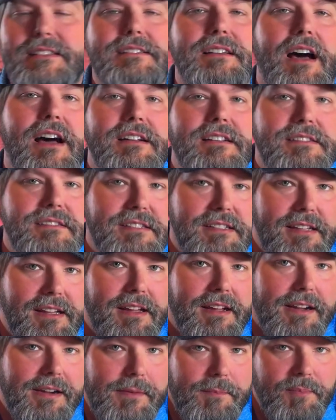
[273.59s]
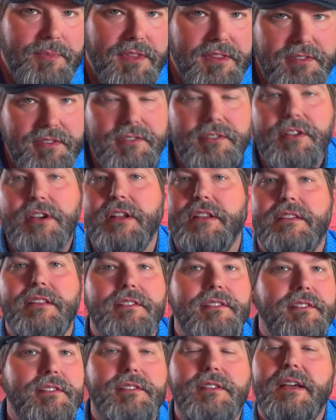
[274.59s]
Honestly, this is good.
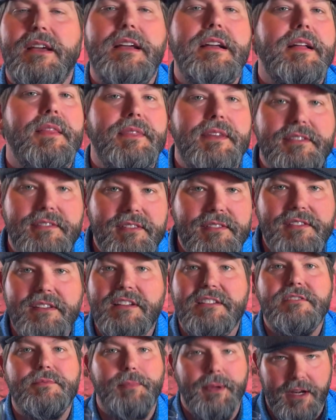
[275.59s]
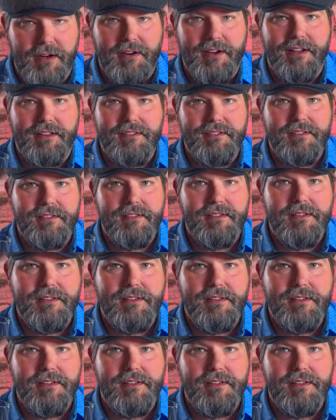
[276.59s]
This is an experience.